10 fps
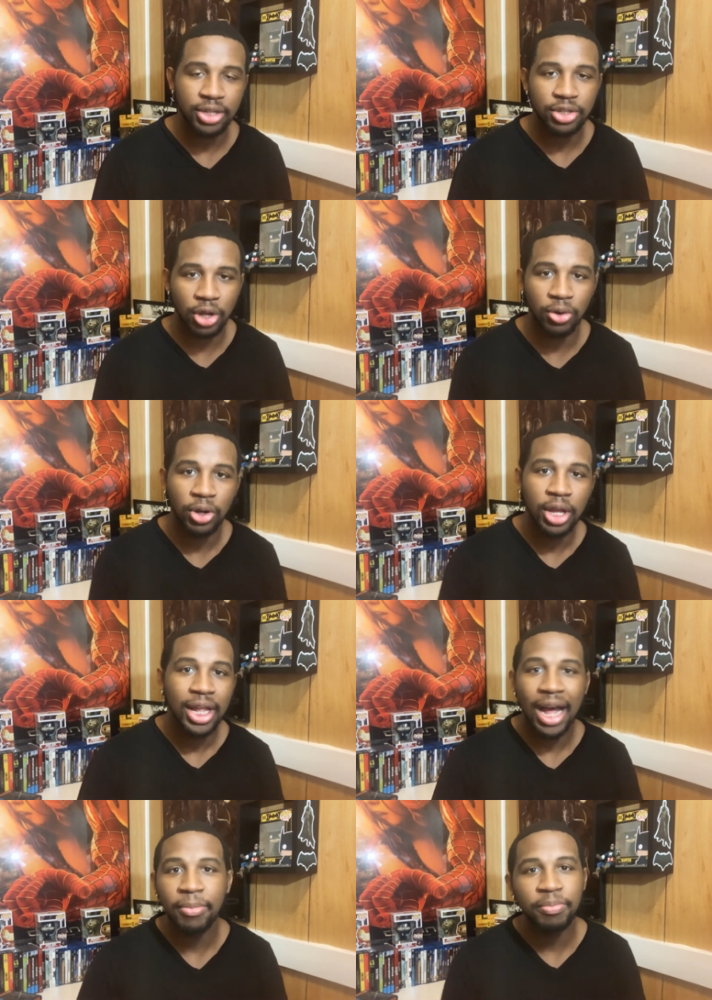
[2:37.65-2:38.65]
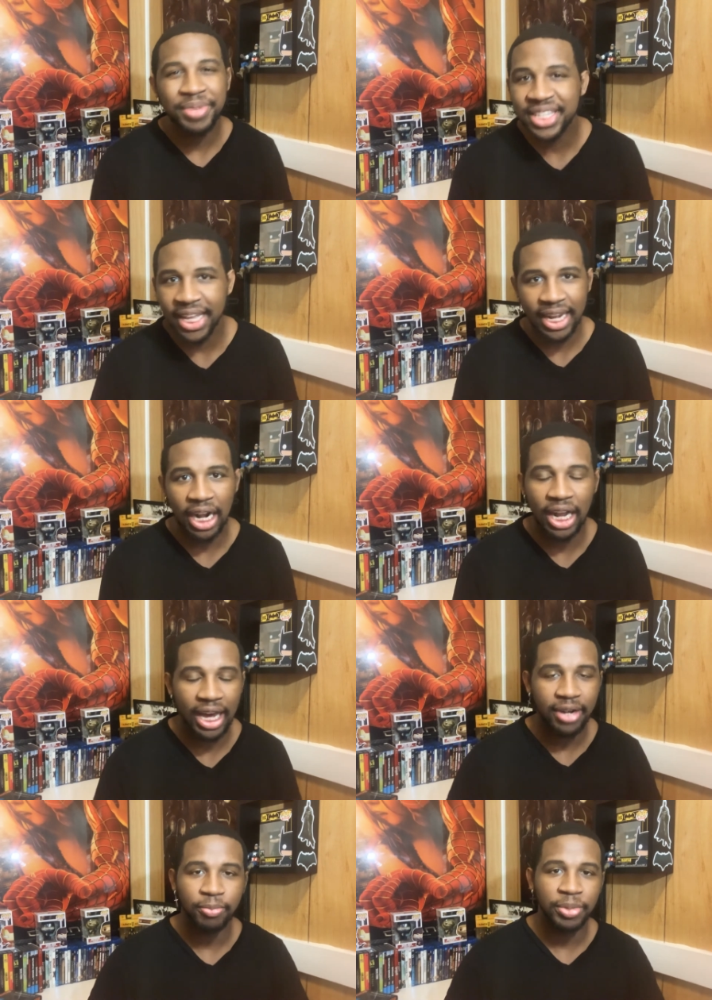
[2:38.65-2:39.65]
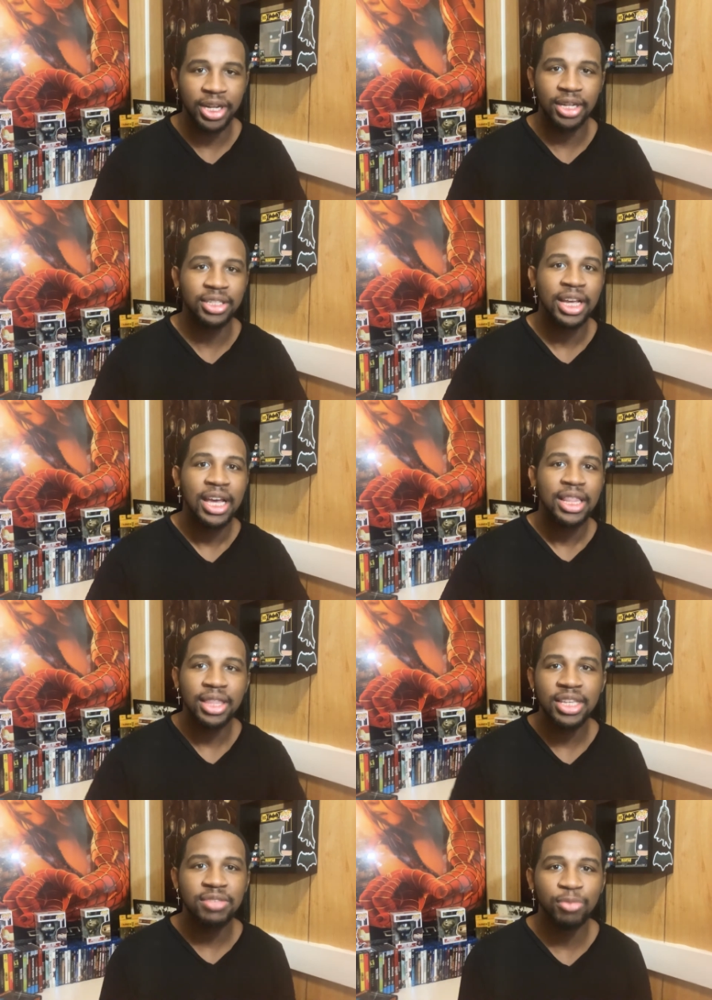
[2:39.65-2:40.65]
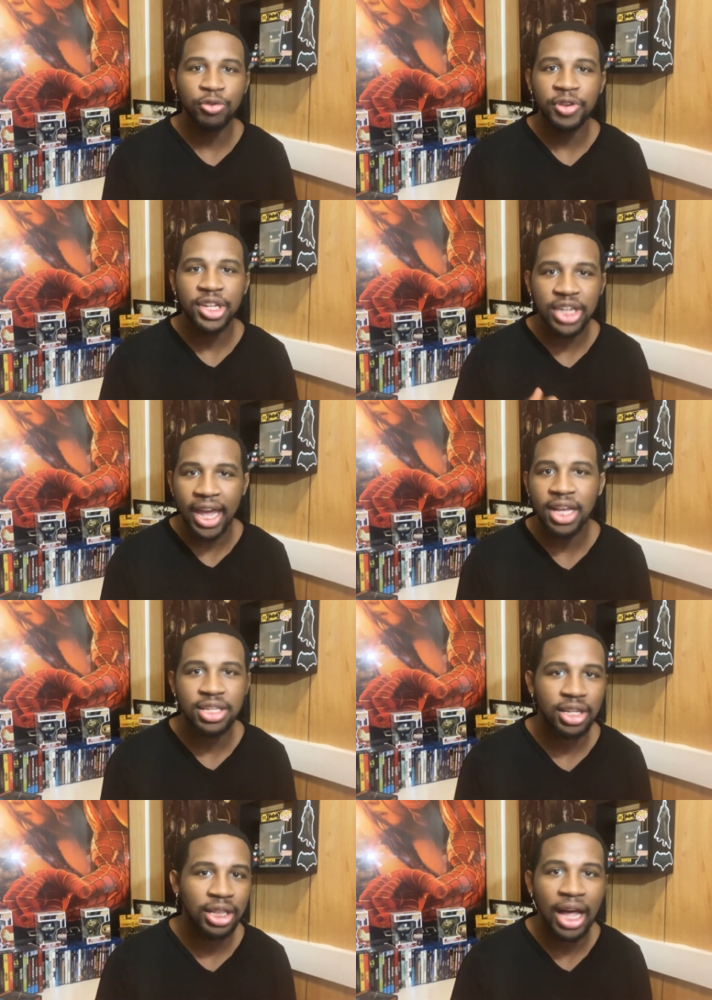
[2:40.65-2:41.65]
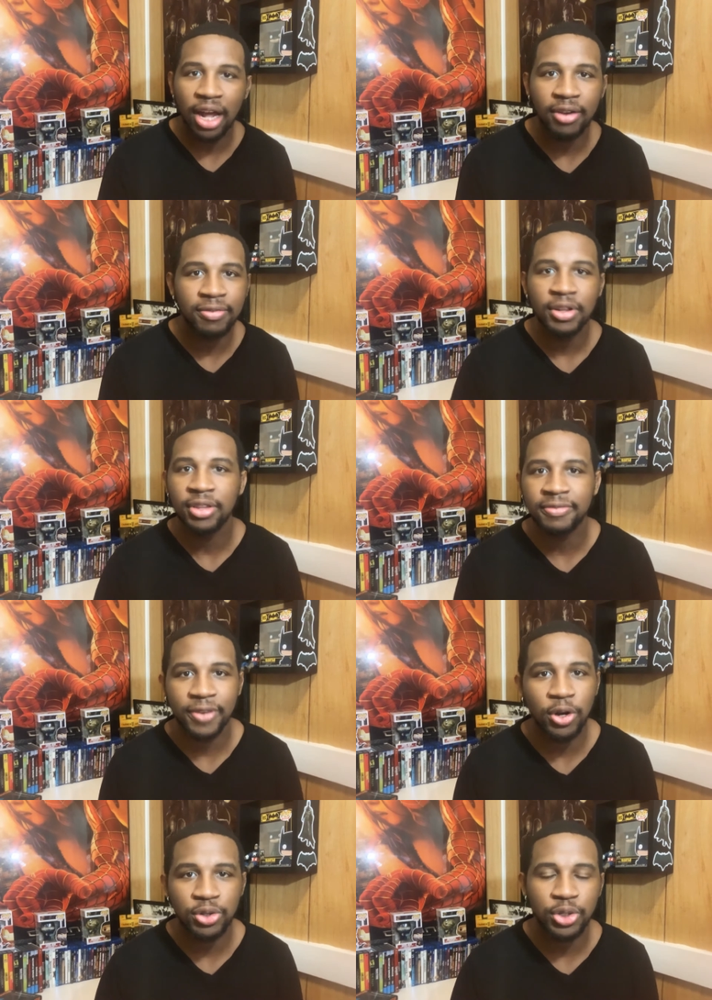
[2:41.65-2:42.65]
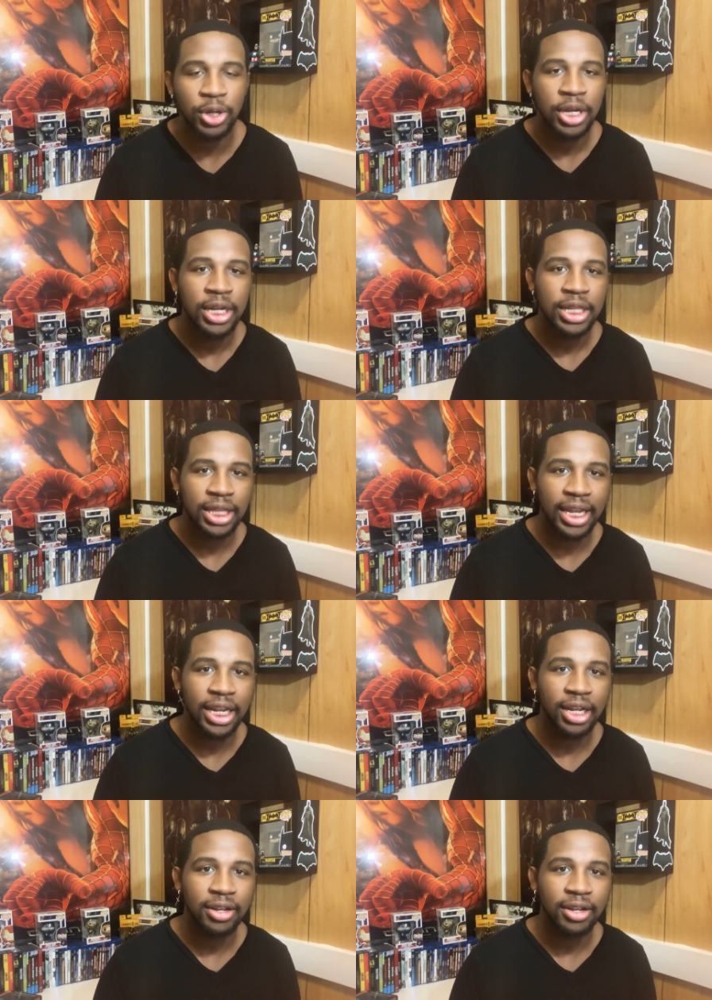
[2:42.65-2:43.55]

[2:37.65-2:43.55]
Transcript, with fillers: So I'm gonna be saying that a lot because this movie takes a lot of the first thing